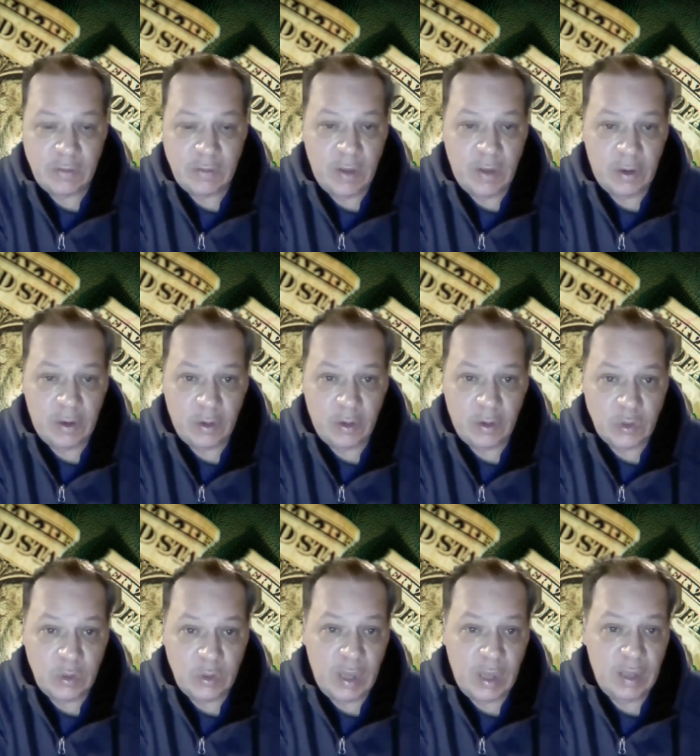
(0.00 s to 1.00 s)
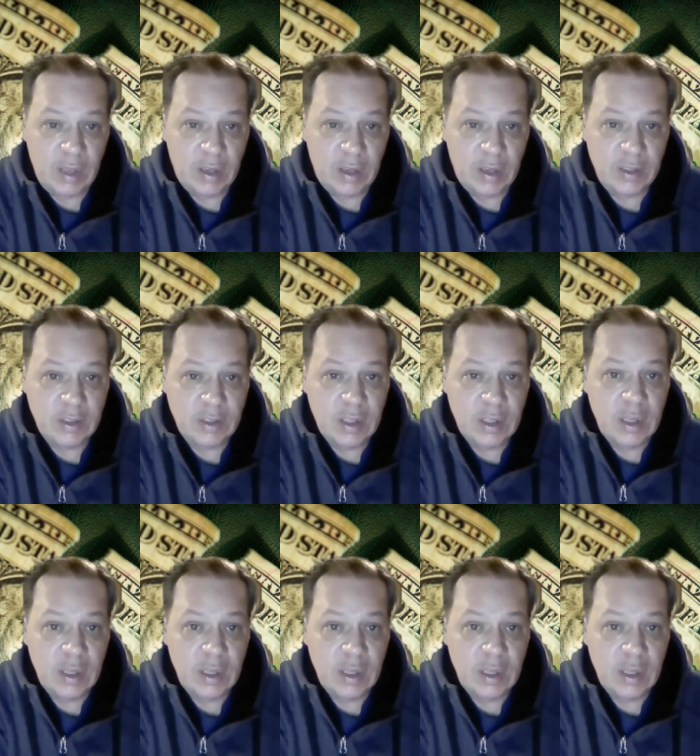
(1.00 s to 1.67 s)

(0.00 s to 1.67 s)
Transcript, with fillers: fall under those two guidelines,